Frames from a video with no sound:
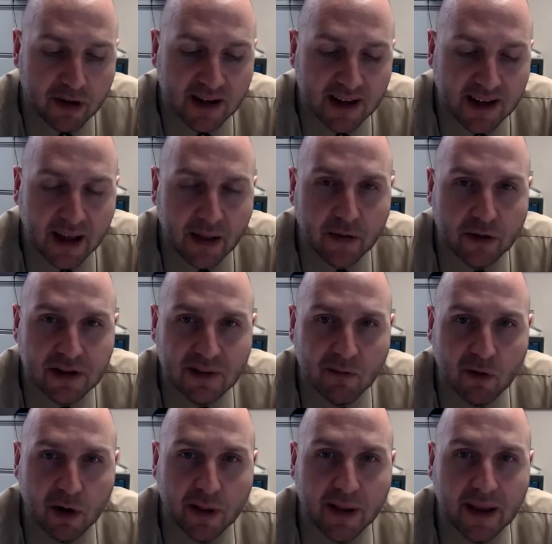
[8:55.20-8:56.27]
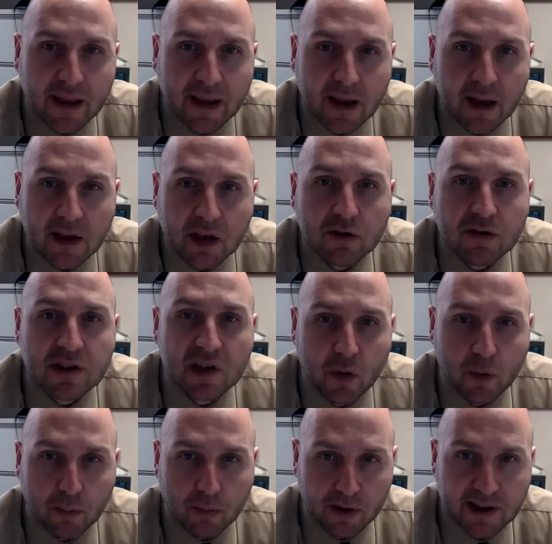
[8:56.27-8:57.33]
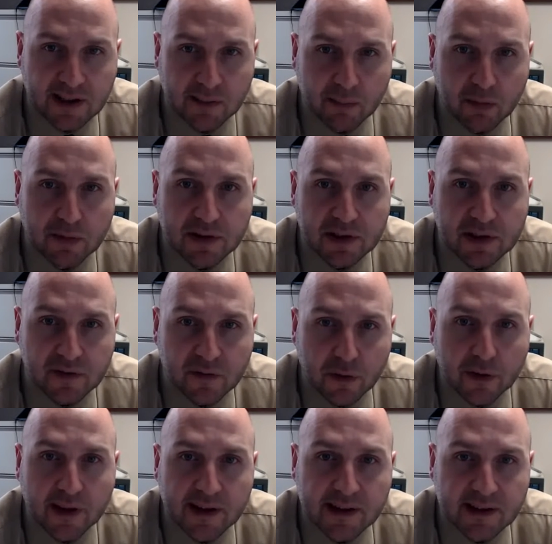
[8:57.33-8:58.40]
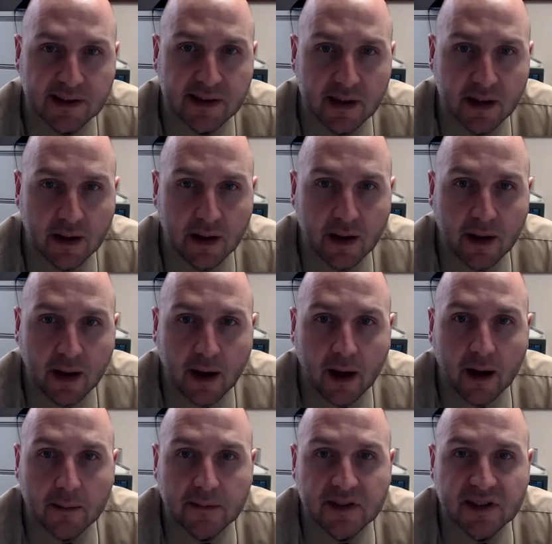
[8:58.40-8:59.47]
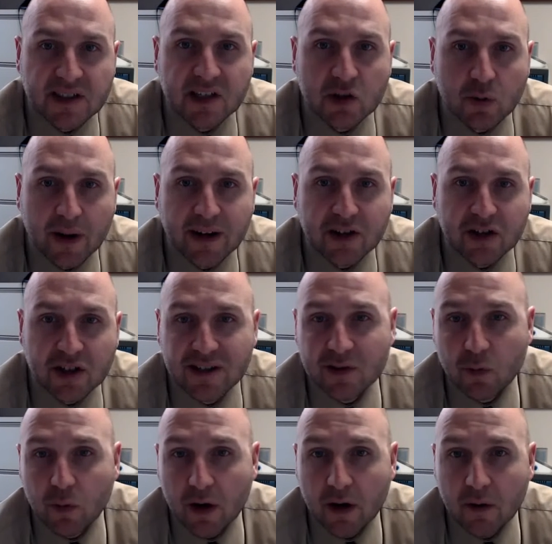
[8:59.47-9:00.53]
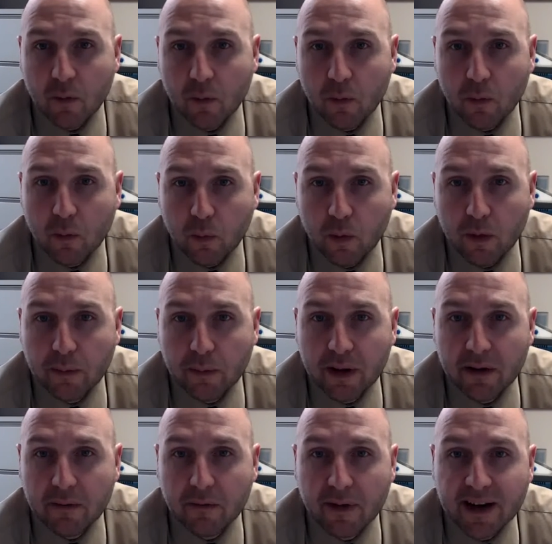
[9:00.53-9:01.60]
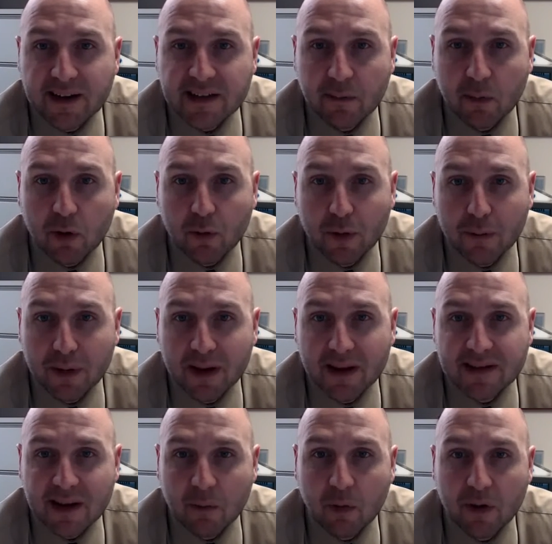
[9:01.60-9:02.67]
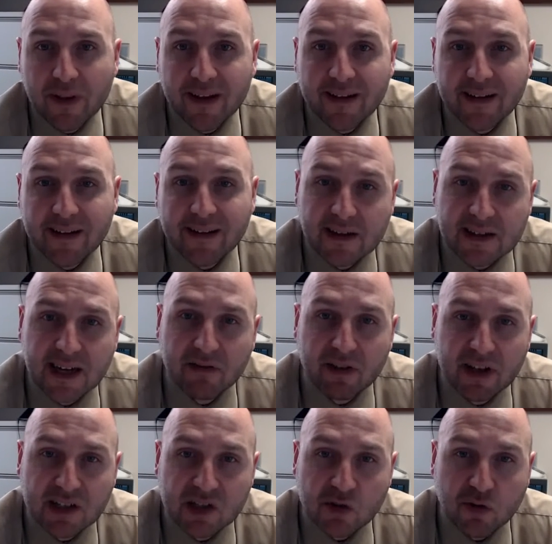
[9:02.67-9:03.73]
put together some really useful principles for this. Situations where it would be reasonable would be someone that doesn't have a